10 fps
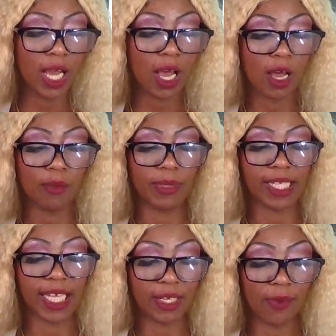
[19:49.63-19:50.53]
um,
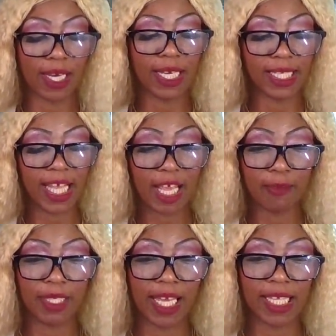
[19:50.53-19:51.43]
that's getting ready to
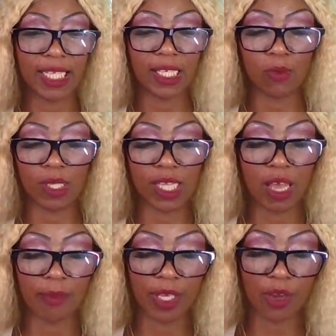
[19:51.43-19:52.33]
take place is what's
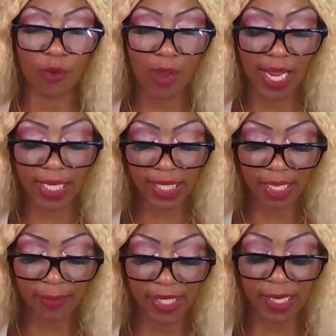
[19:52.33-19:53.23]
coming your way. This
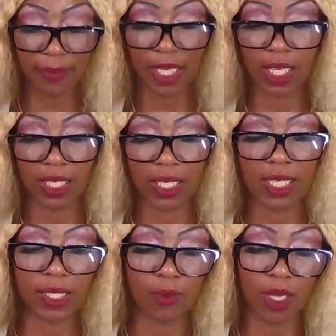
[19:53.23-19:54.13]
could be something good
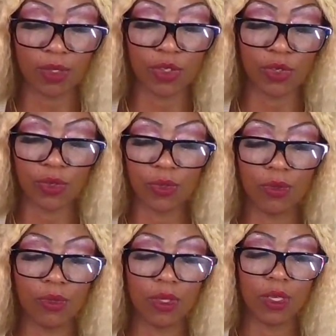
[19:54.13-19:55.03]
as well,
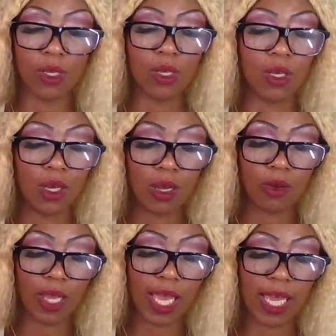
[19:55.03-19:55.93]
too.
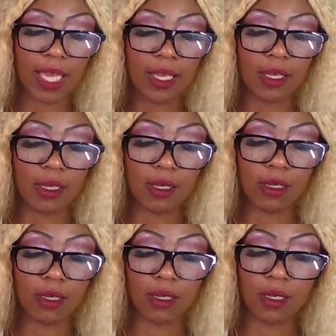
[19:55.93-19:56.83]
Okay?
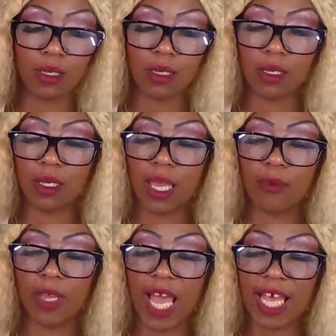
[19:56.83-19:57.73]

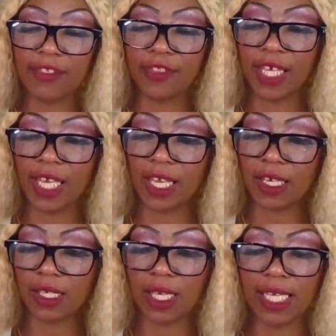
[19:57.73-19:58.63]
And we got think
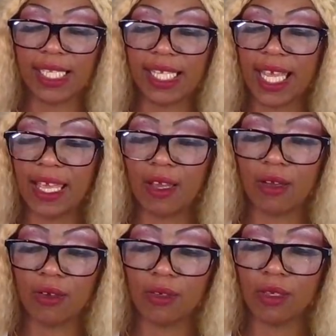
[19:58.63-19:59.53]
and
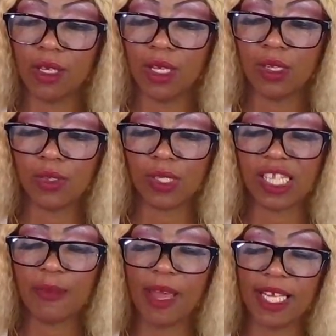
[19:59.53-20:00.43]
tell. So
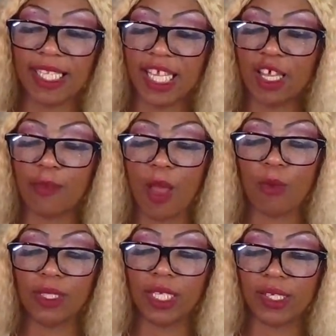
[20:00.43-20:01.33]
somebody's thinking about
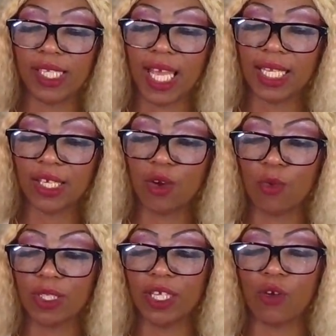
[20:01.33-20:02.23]
what they're telling or
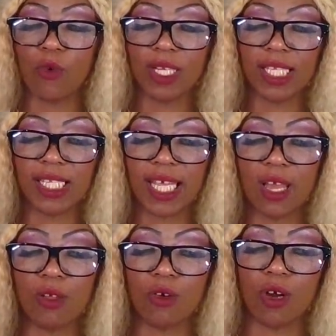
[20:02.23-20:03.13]
what they're going to
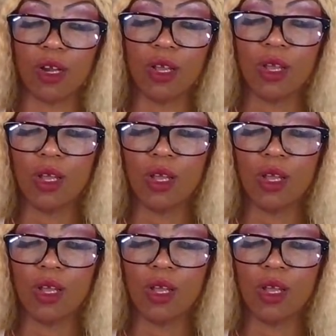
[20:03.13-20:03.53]
tell or